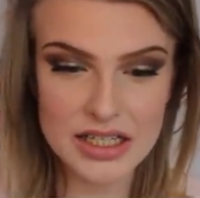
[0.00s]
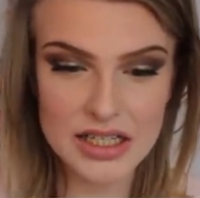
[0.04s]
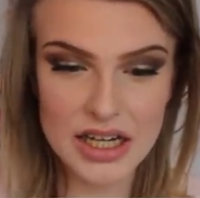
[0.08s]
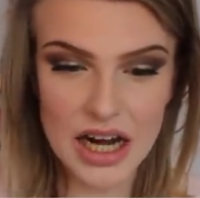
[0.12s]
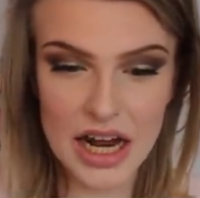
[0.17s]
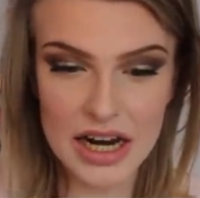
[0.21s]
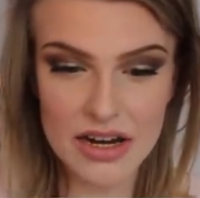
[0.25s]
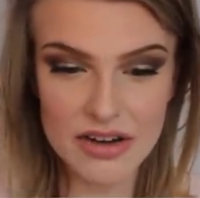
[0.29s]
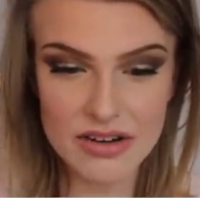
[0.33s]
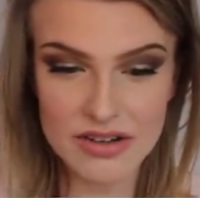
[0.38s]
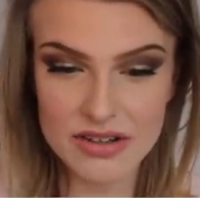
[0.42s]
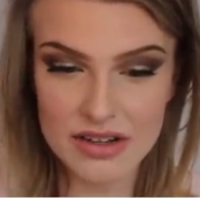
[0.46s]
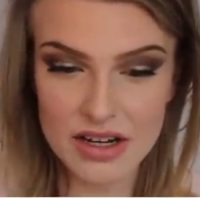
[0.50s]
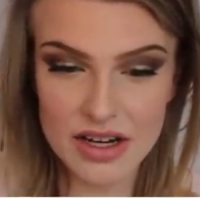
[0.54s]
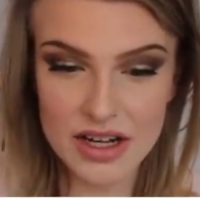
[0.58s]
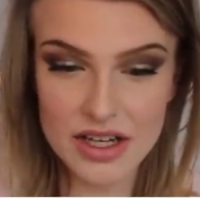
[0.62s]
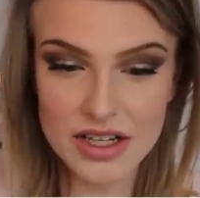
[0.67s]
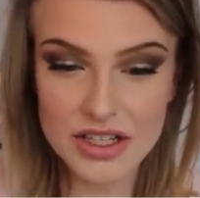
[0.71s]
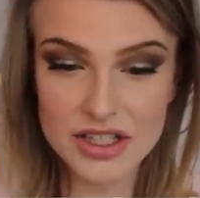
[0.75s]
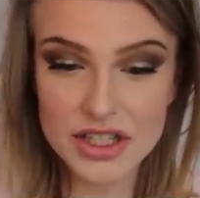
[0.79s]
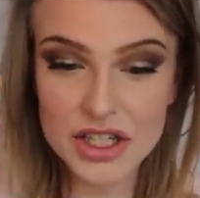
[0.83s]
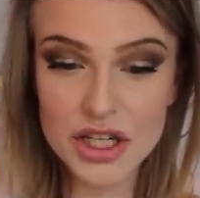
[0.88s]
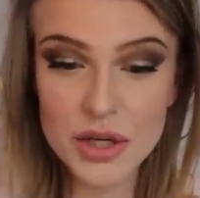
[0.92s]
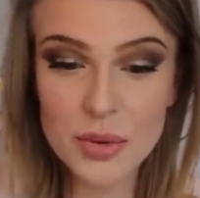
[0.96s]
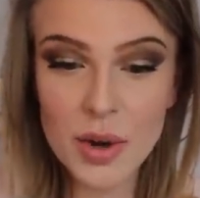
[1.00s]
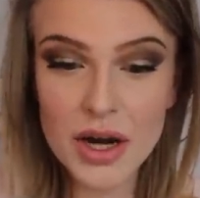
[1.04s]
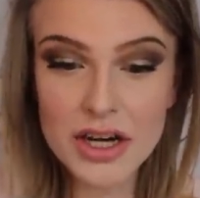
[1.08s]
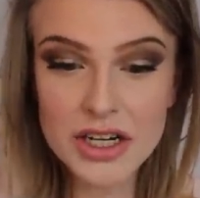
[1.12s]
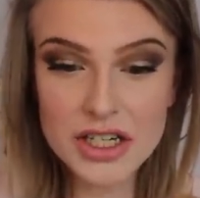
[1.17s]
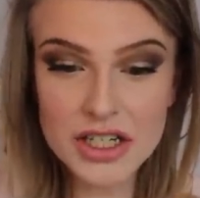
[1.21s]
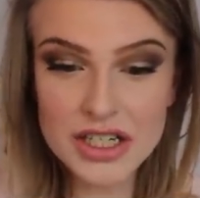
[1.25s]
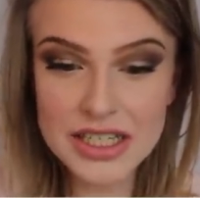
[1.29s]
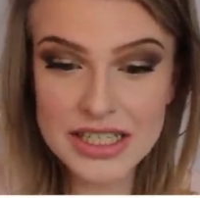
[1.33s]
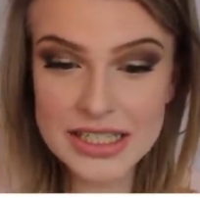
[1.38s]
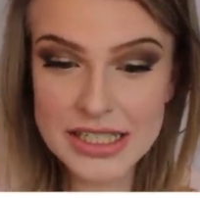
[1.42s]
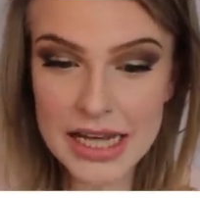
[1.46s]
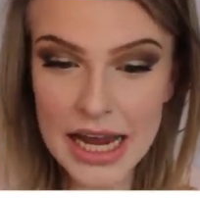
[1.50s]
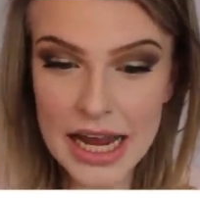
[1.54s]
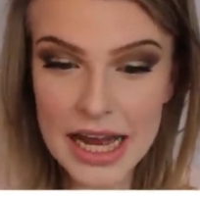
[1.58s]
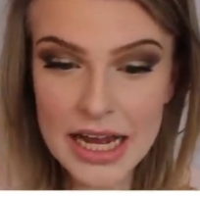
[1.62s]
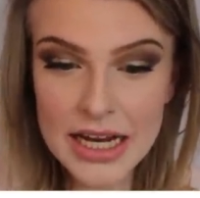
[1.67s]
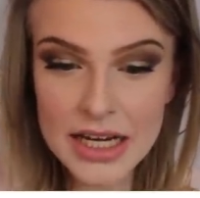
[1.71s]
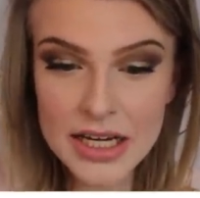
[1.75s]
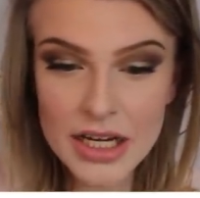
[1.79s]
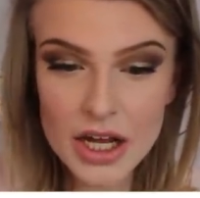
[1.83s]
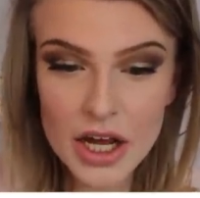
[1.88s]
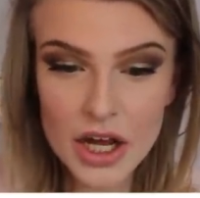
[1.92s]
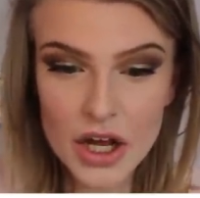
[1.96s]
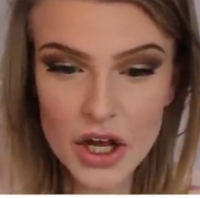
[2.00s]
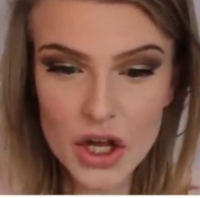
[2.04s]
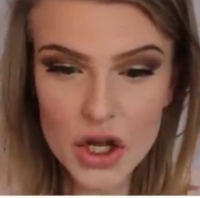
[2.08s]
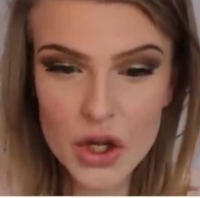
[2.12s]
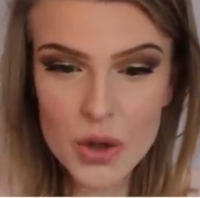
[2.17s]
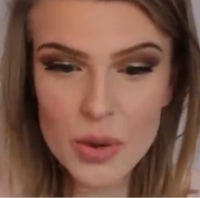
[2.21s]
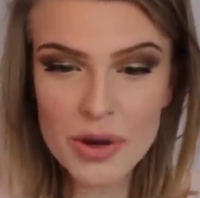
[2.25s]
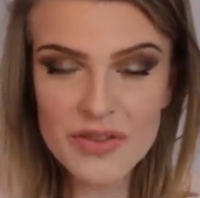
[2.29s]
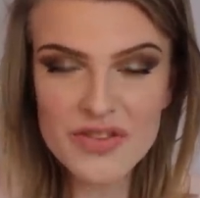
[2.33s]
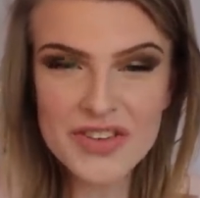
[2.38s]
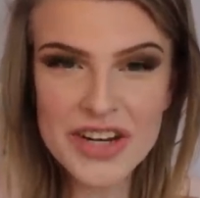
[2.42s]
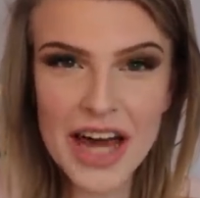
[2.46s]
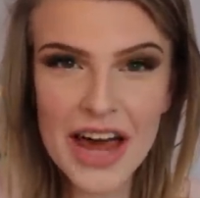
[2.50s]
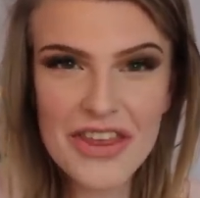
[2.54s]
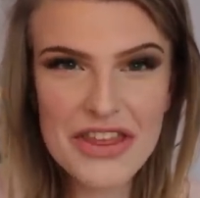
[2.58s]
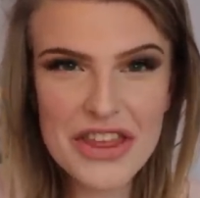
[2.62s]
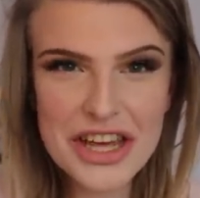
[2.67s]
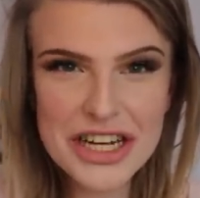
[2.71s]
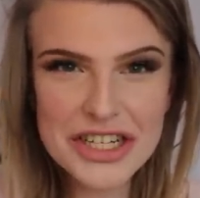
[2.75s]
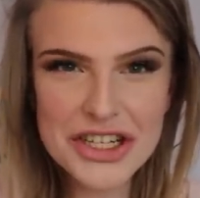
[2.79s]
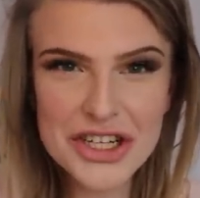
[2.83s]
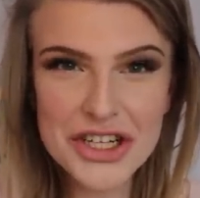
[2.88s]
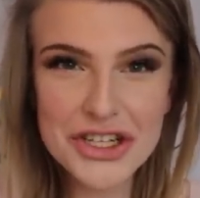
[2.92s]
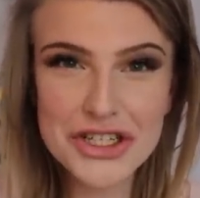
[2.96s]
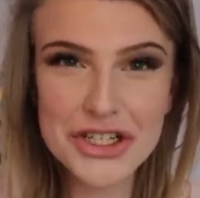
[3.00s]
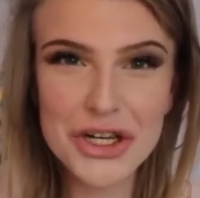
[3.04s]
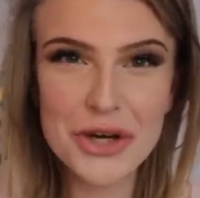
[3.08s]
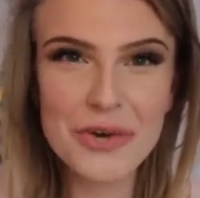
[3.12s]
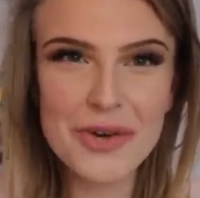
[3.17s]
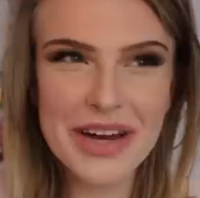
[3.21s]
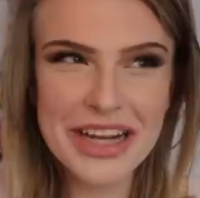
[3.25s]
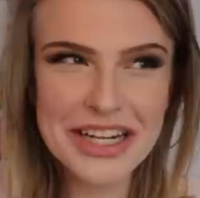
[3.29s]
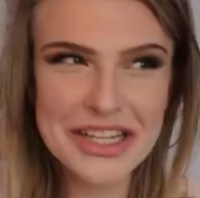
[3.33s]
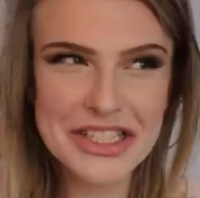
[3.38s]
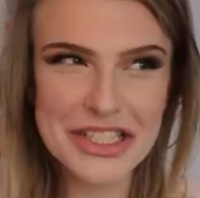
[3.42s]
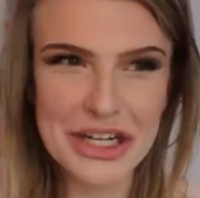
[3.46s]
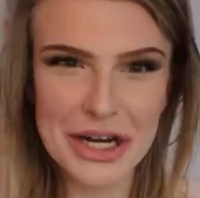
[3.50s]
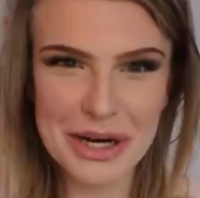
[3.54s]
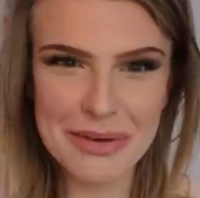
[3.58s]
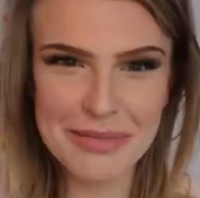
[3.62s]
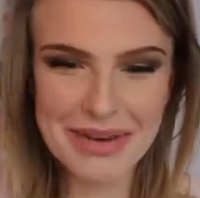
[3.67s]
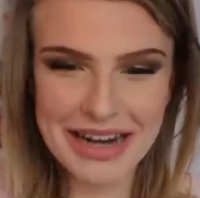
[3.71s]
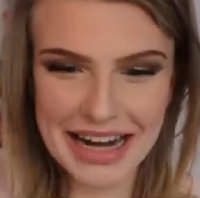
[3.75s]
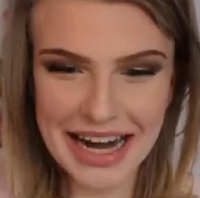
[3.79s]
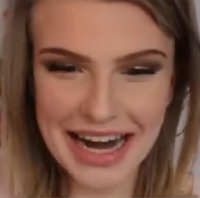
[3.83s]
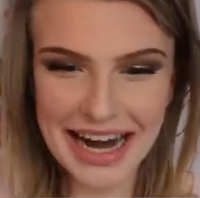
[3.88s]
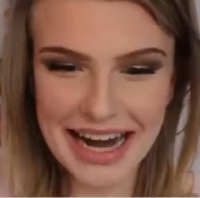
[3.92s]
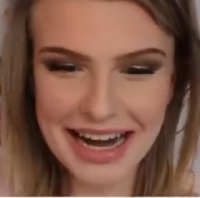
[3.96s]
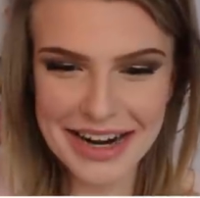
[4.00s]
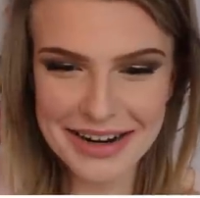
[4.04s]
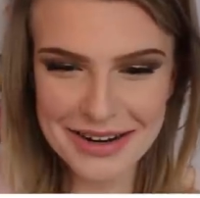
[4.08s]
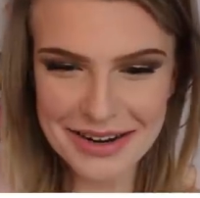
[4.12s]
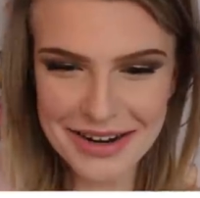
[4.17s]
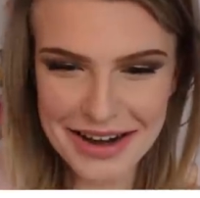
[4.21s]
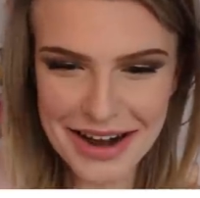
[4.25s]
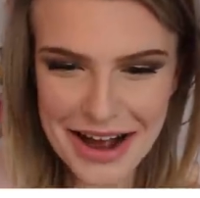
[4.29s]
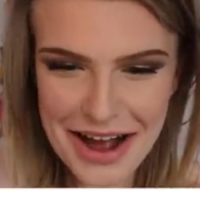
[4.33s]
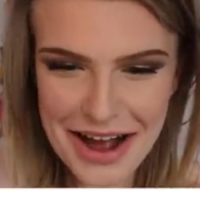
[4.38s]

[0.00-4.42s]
I don't, do you understand? You have nothing to do in Germany.